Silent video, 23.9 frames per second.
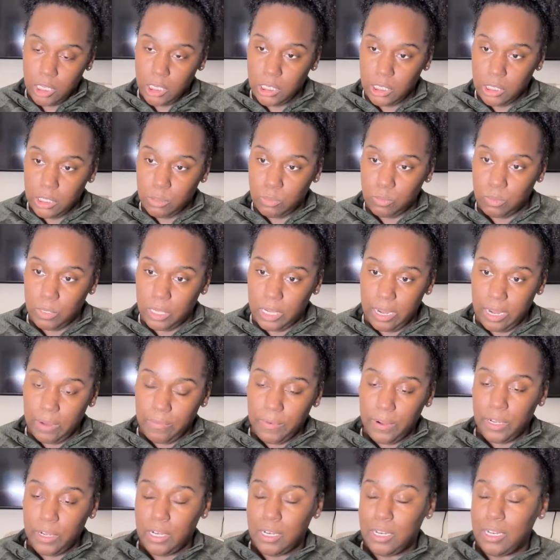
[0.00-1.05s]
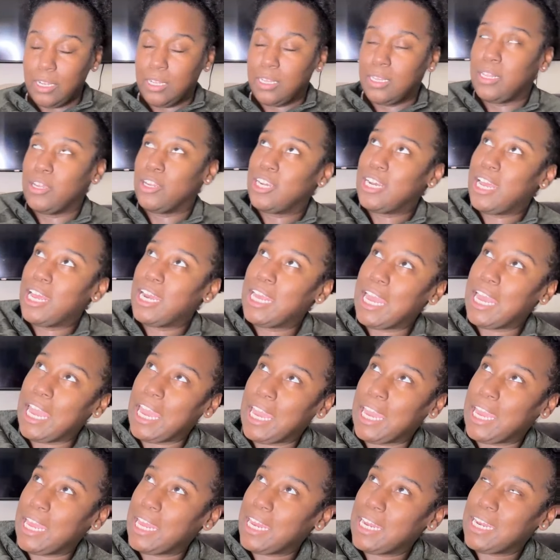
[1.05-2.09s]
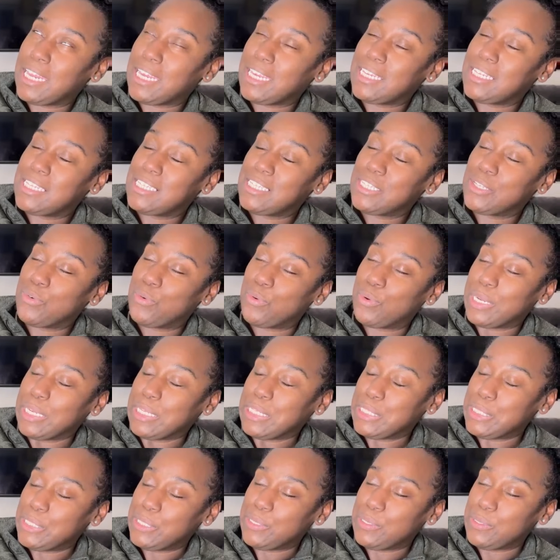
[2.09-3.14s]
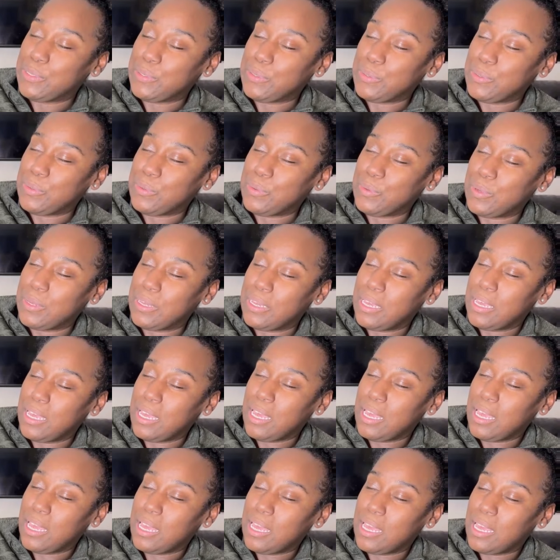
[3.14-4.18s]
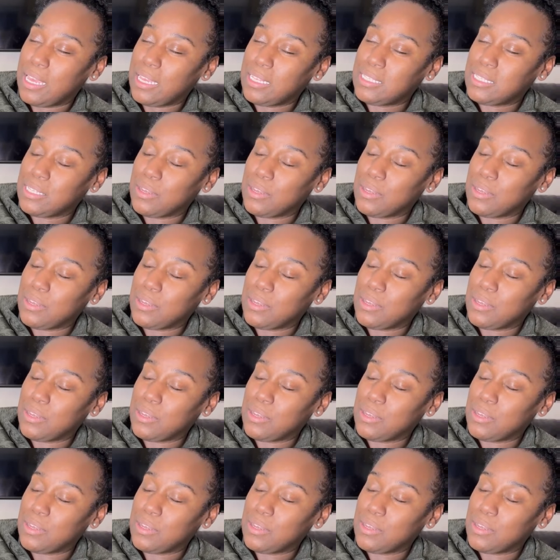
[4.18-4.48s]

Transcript: Whatever they're letting end is going to, it's